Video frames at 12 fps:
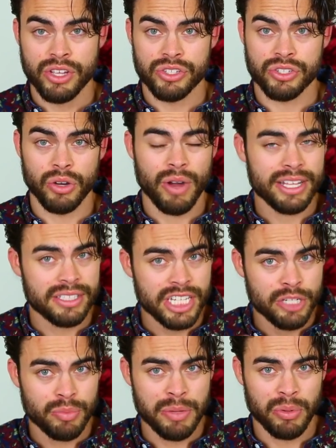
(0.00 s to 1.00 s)
So I
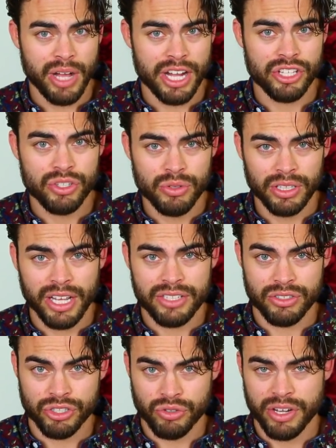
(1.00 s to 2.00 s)
teach people how to
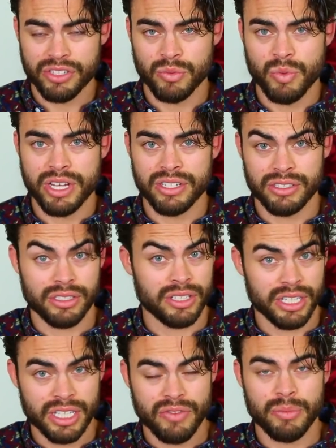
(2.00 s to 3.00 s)
utilize their strengths and weaknesses
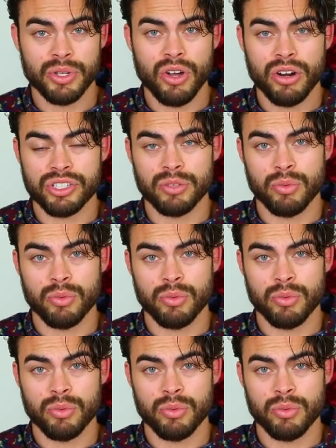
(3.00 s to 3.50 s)
and I give them an honest